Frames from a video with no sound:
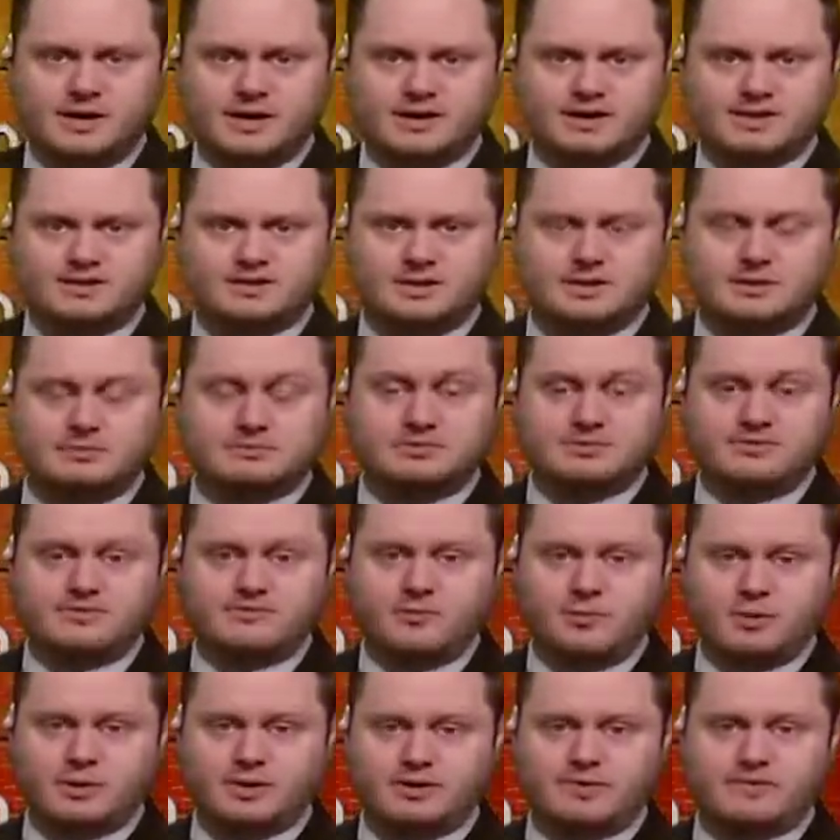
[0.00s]
in terms of
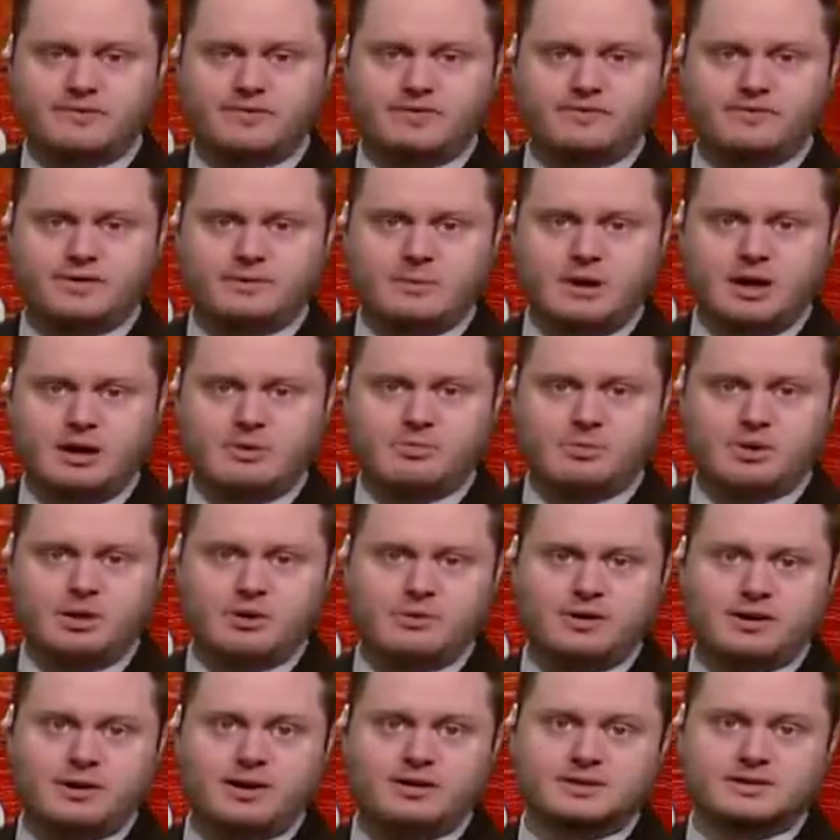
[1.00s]
40 to 50 mile per
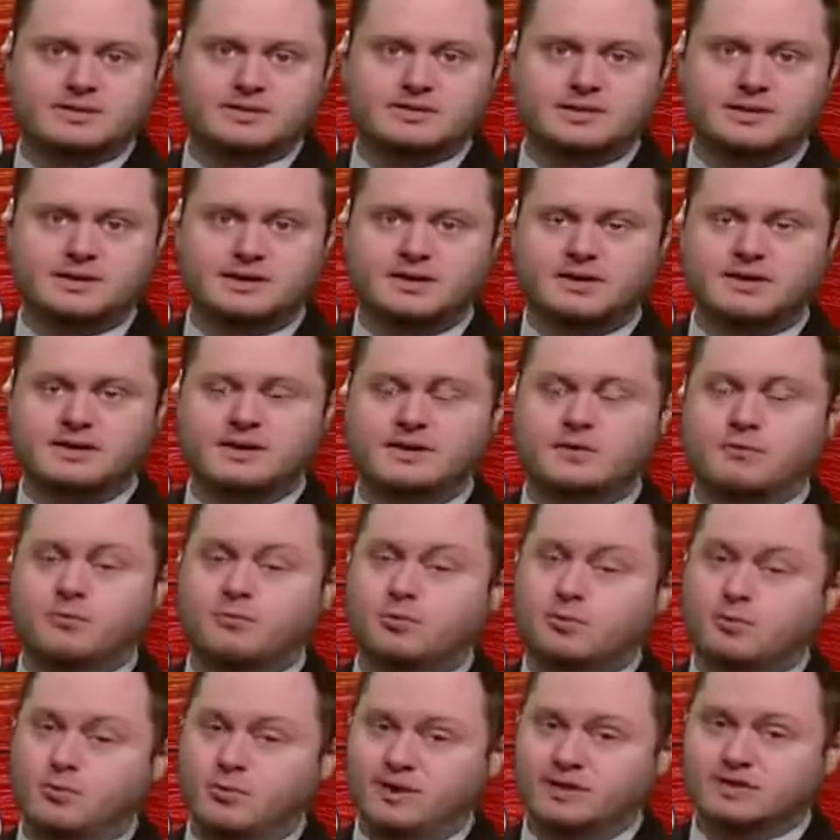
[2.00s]
hour gusts, and
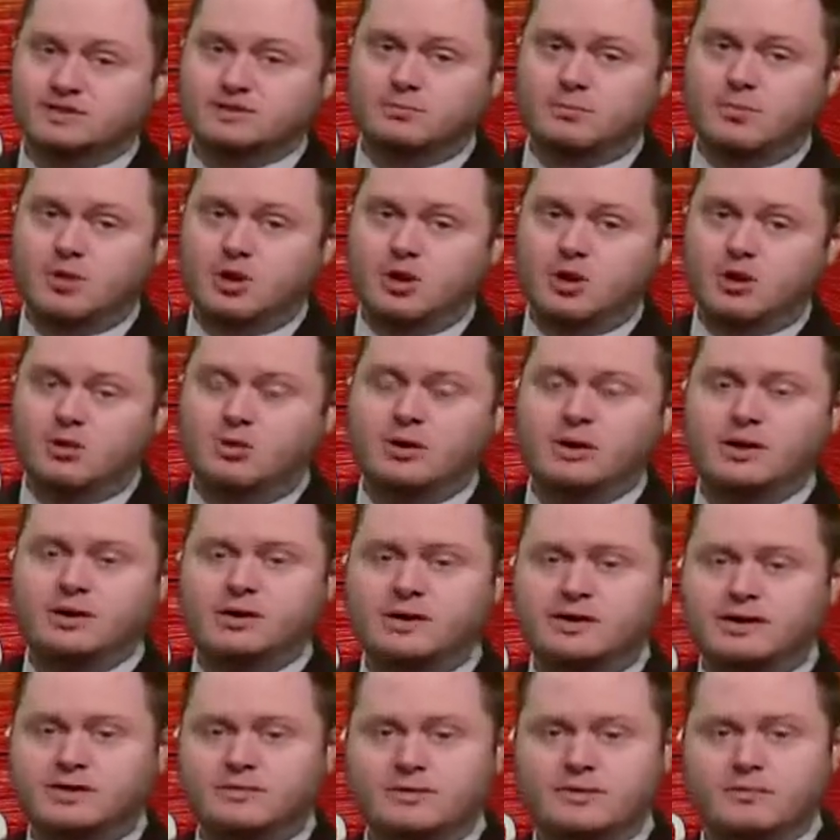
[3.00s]
the wind tomorrow
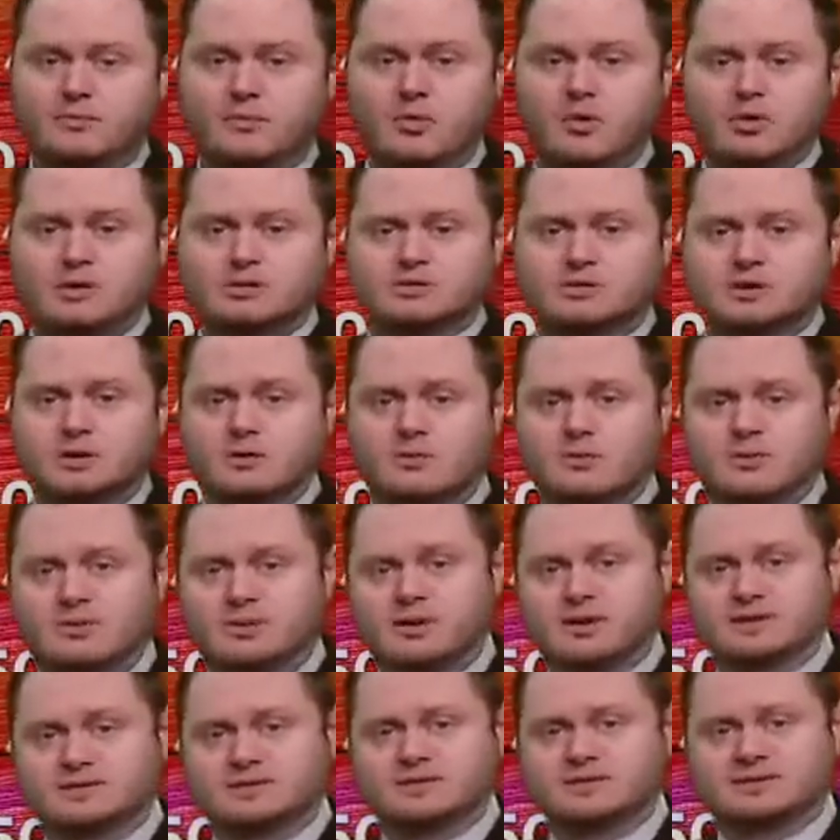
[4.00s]
even more so, with
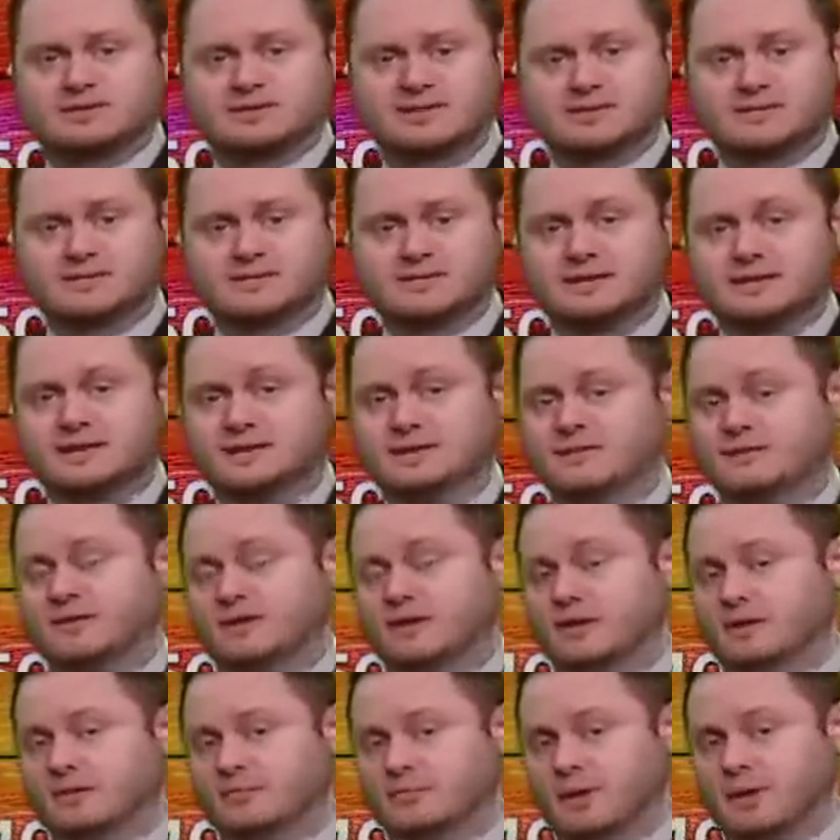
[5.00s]
gusts to 60 and
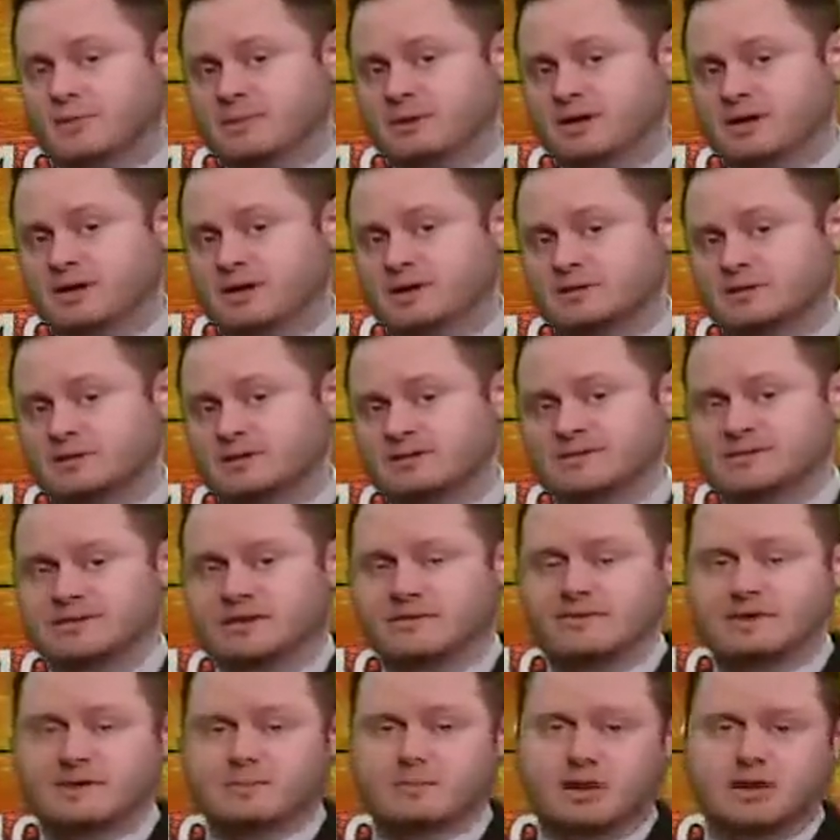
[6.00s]
even maybe a gust to
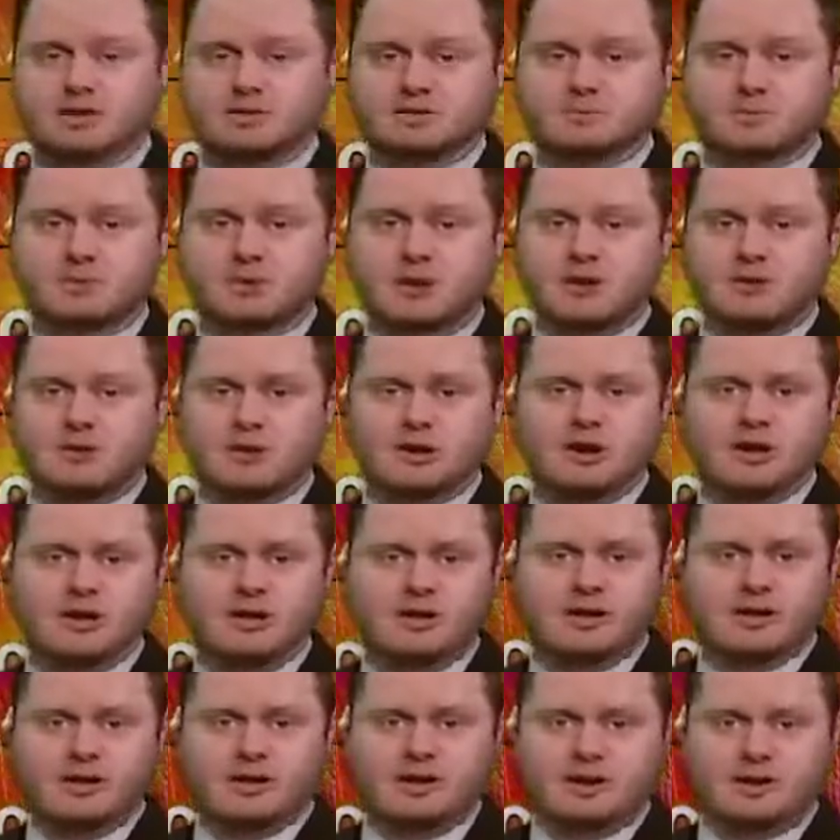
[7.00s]
70 miles per hour
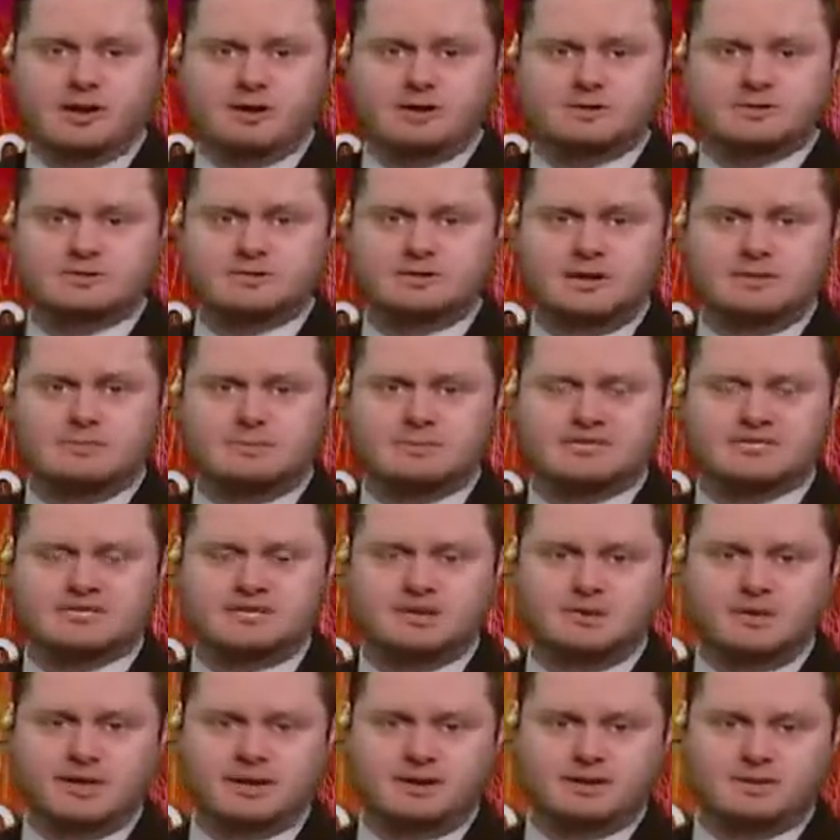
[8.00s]
in some
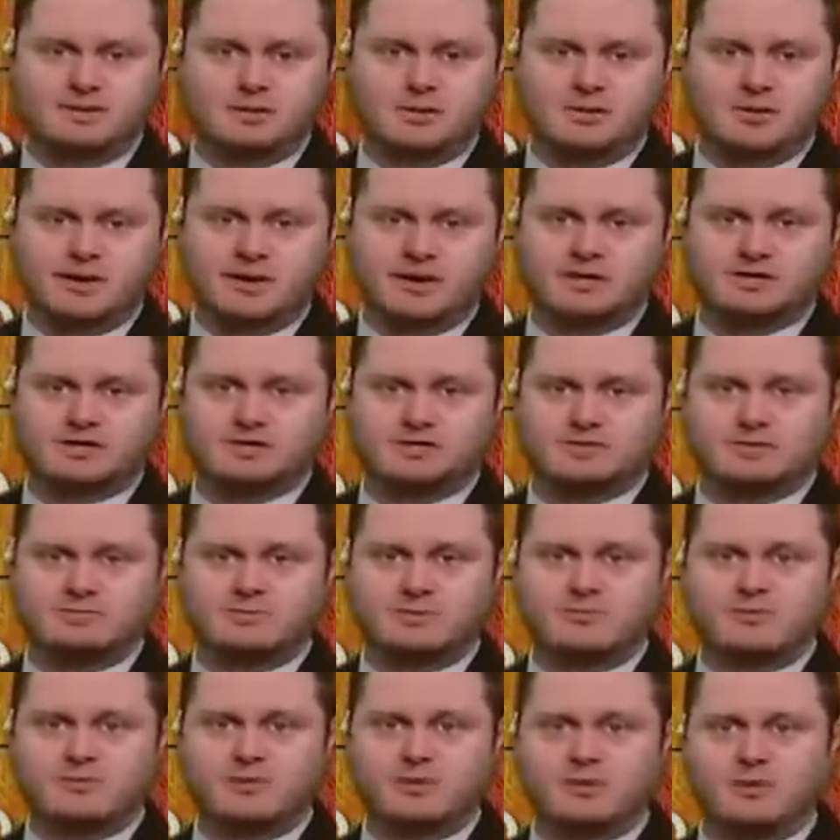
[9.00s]
select locations
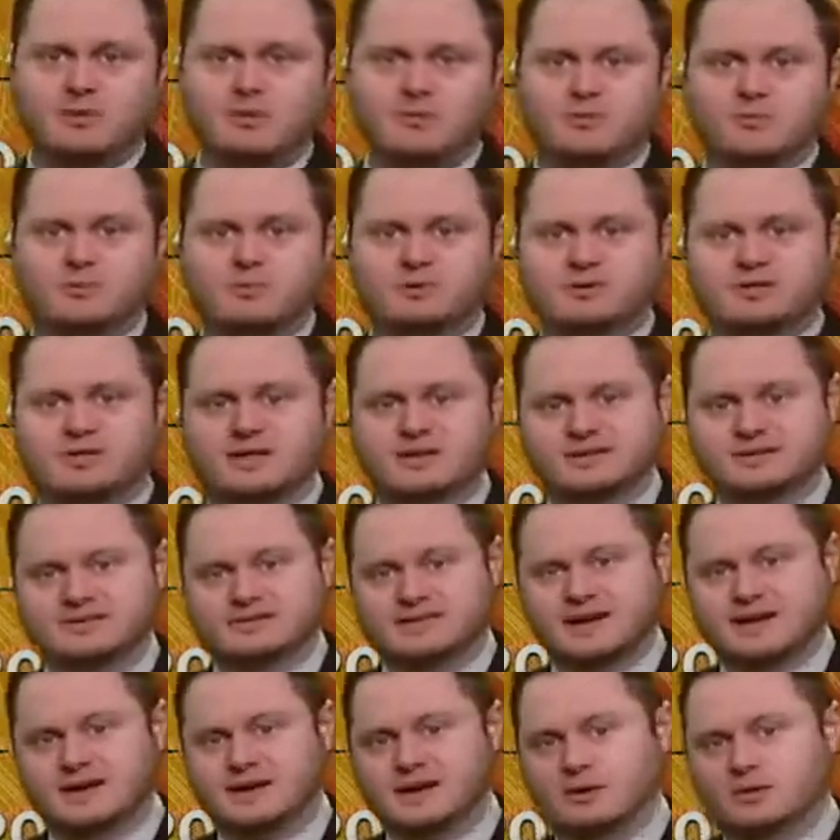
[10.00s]
before things
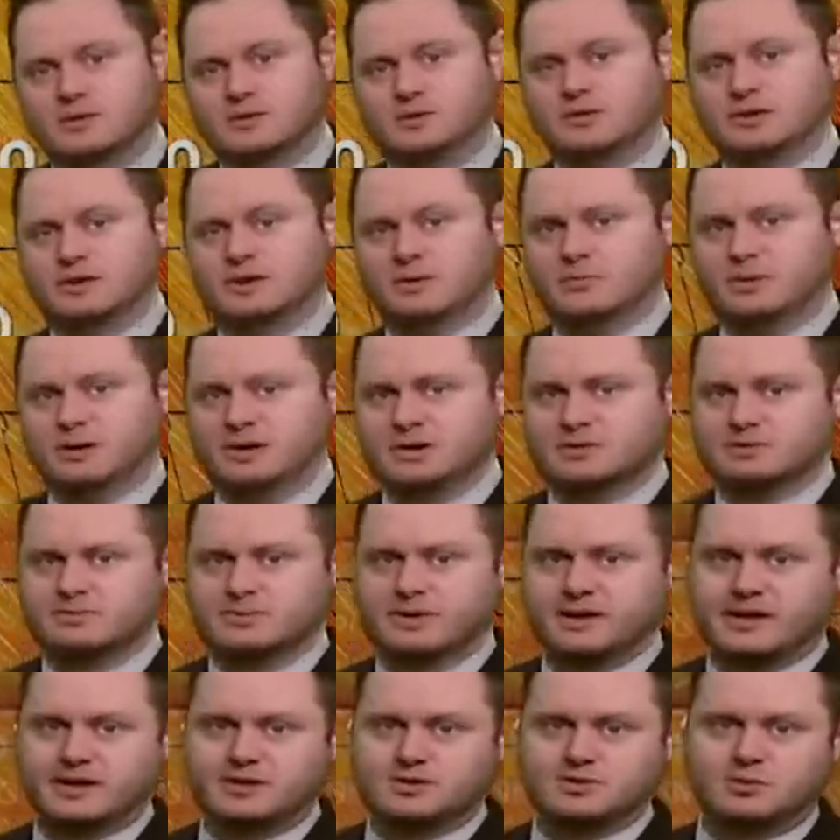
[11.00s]
die down a little bit as we
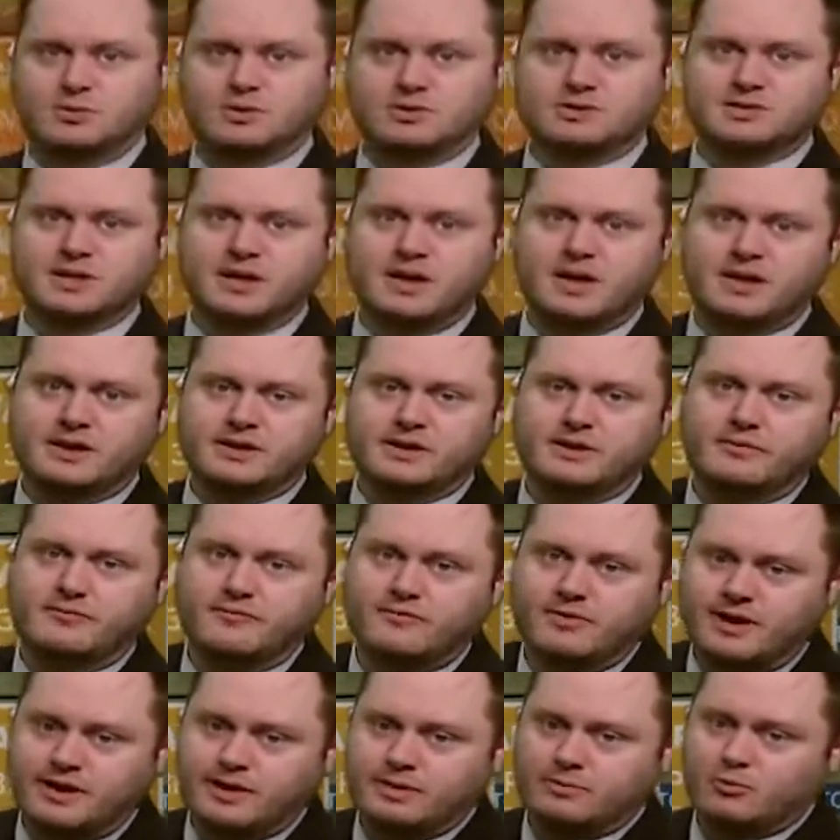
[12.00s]
head towards your
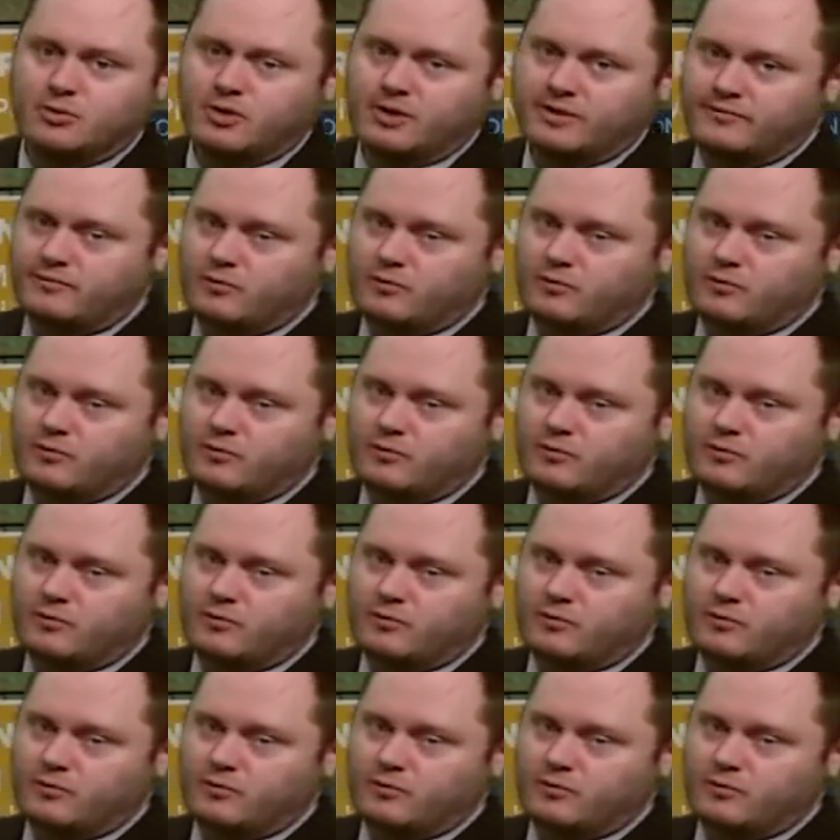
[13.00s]
Friday morning